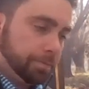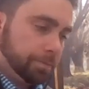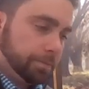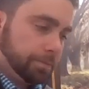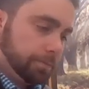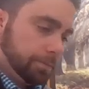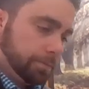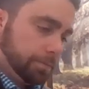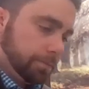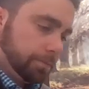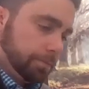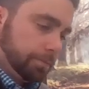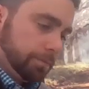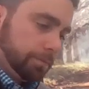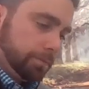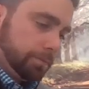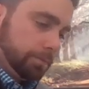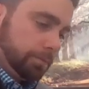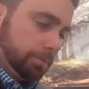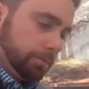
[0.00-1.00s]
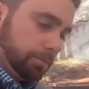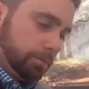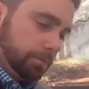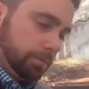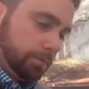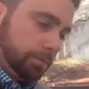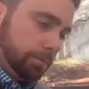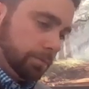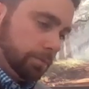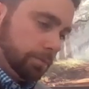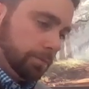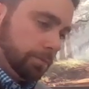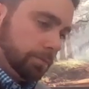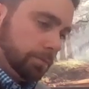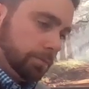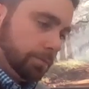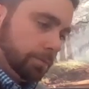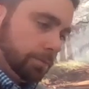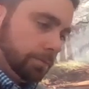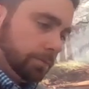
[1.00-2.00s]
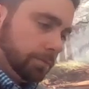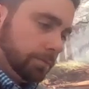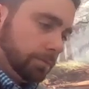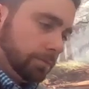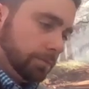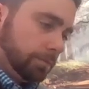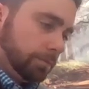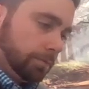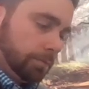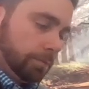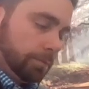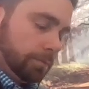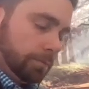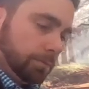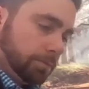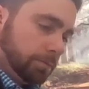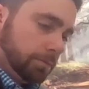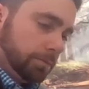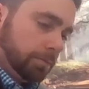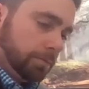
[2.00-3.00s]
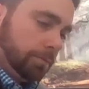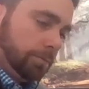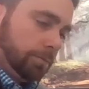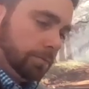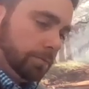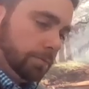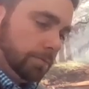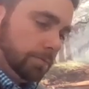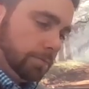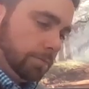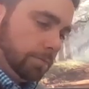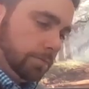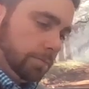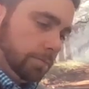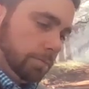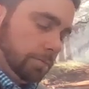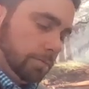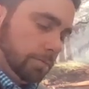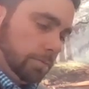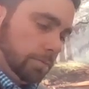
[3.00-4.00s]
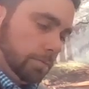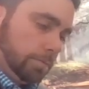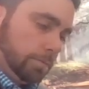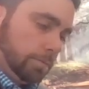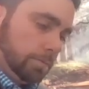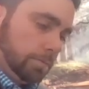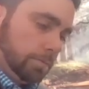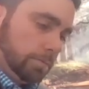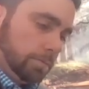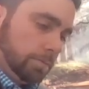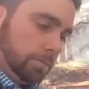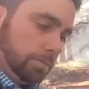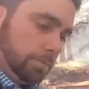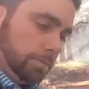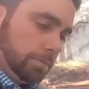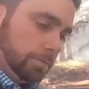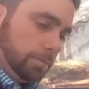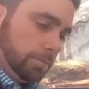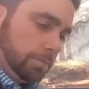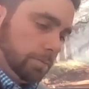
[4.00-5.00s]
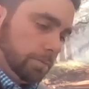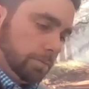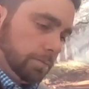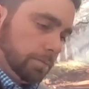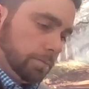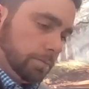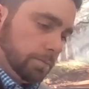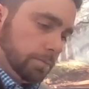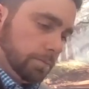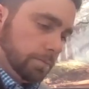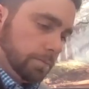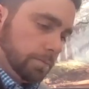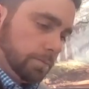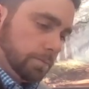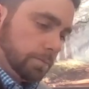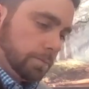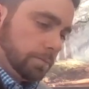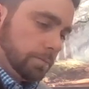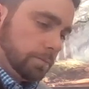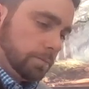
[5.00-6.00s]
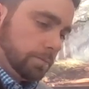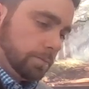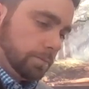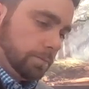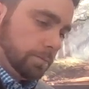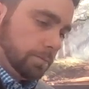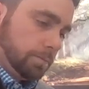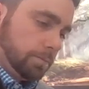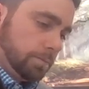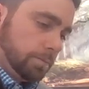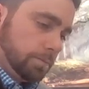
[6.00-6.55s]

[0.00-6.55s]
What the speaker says: This person isn't speaking.